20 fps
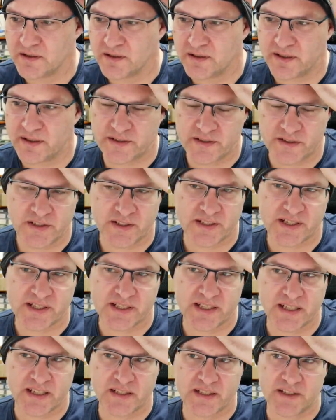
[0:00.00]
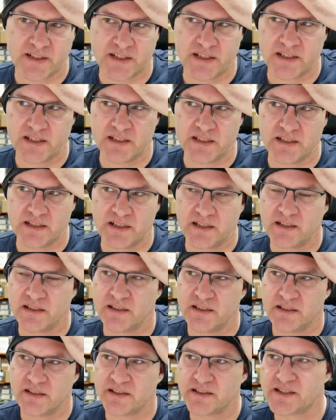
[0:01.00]
uh, you can set the
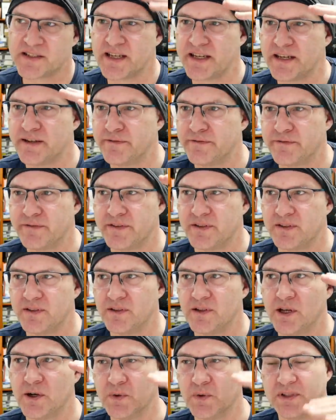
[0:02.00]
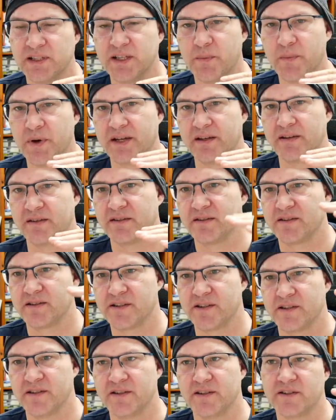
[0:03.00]
safe lower limit
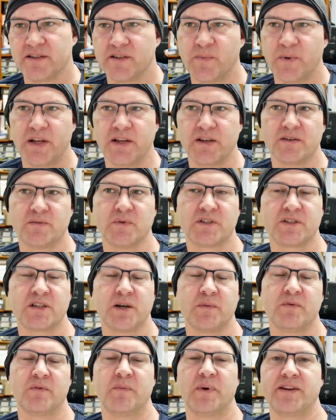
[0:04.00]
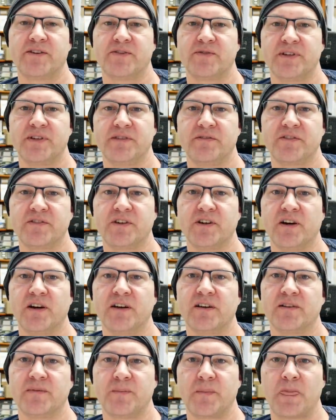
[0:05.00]
so that depending on what type of battery you've
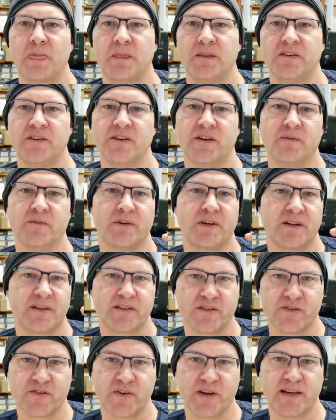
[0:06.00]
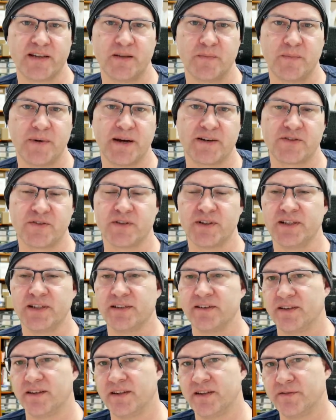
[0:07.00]
got, you don't want it to drain the battery.
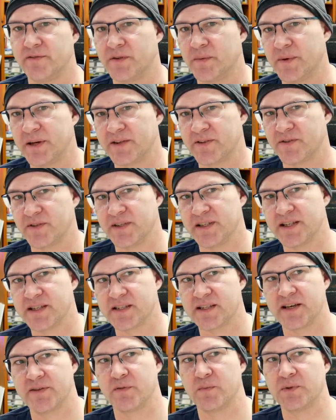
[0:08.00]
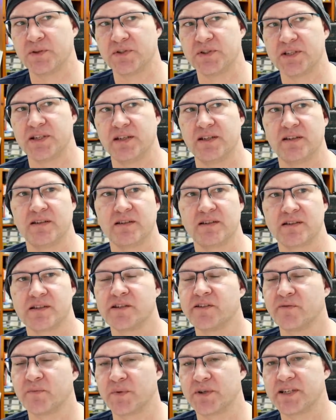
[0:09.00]
And if the battery doesn't have a built-in
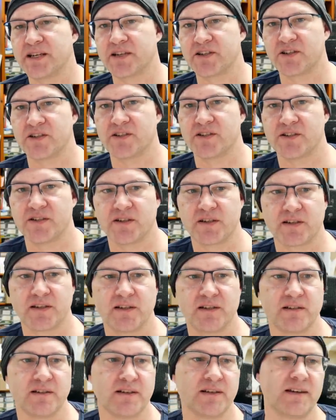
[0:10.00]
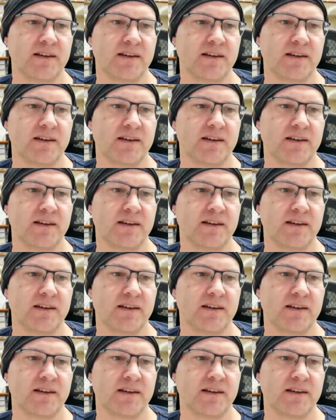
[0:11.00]
self-protection circuit,